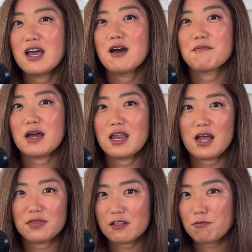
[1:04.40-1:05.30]
but
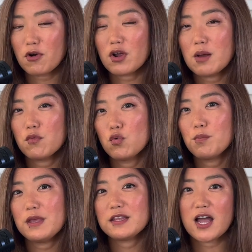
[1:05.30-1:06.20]
this program will
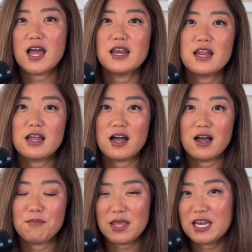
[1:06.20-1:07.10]
be done
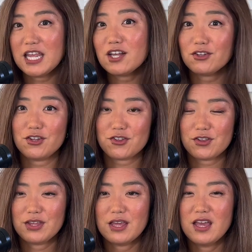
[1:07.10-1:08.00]
in English.
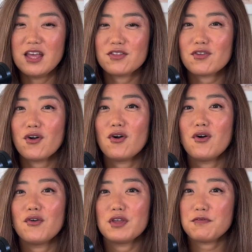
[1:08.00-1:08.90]

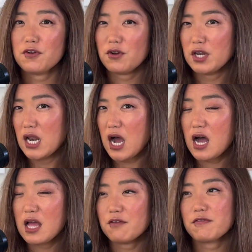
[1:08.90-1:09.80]
So if you're
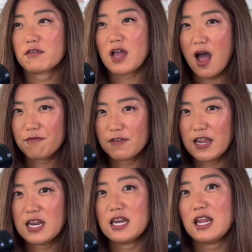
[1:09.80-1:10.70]
not
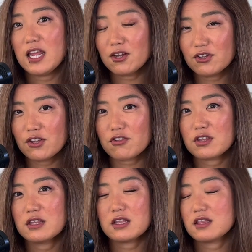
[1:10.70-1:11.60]
confident in English,
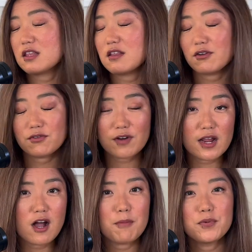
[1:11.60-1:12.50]
this is a great
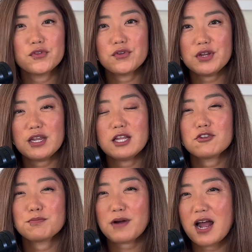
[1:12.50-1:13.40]
opportunity to
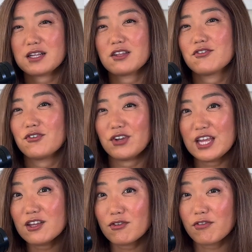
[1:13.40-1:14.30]
practice your
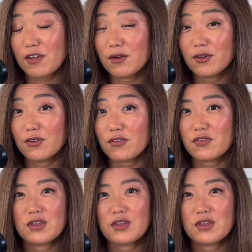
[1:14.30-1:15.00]
English skills.